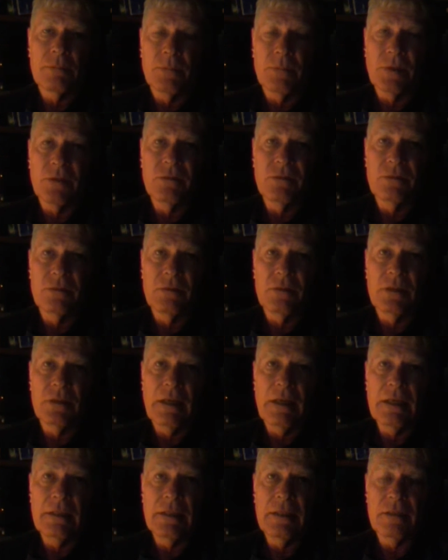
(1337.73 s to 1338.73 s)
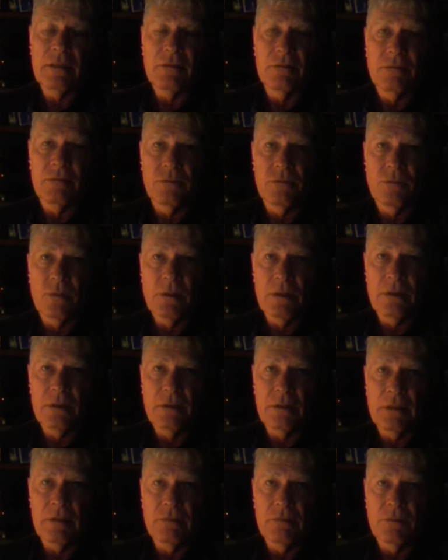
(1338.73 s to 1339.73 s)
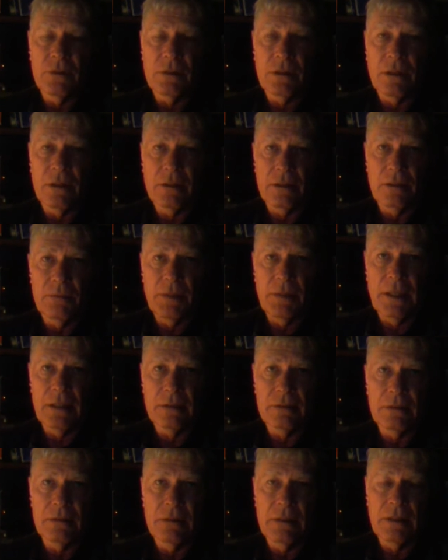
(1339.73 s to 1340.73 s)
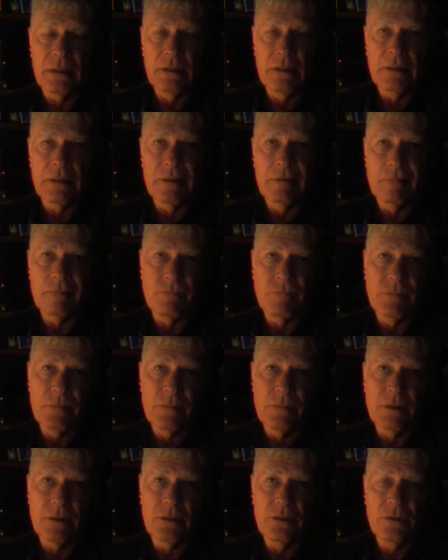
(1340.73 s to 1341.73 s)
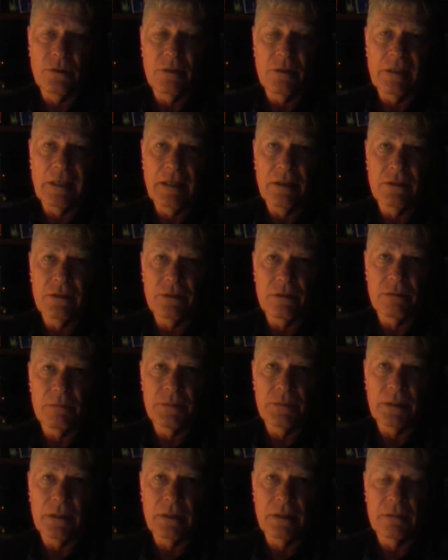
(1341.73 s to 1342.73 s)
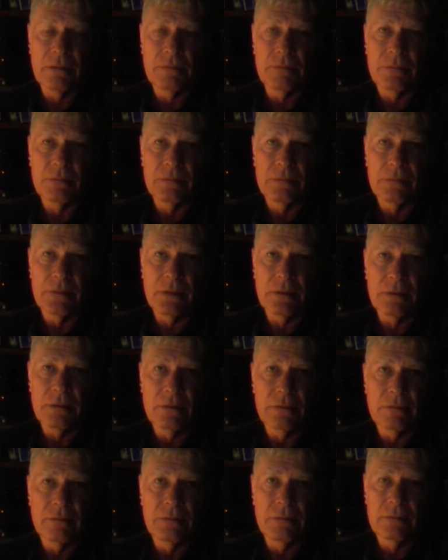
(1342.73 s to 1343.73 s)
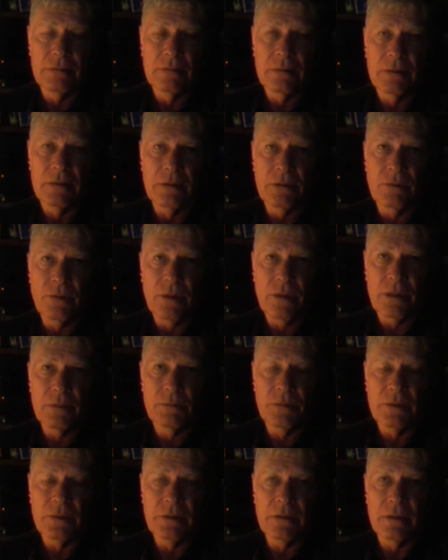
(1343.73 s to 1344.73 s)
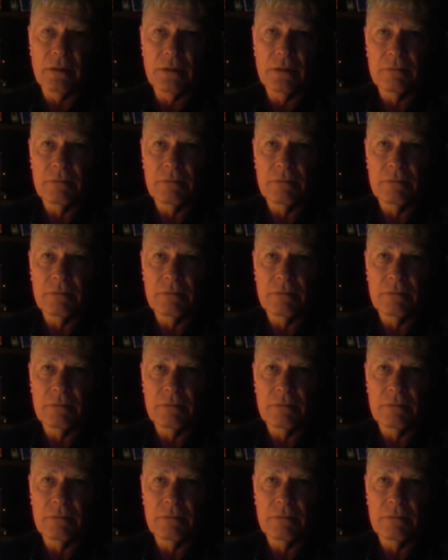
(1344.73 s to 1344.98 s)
But you add that water that we're talking about, and the two together become incredibly